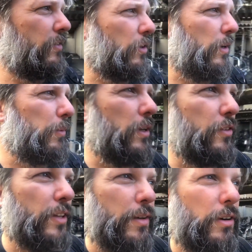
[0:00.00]
So I'm
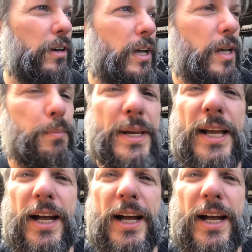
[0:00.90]
gonna save a big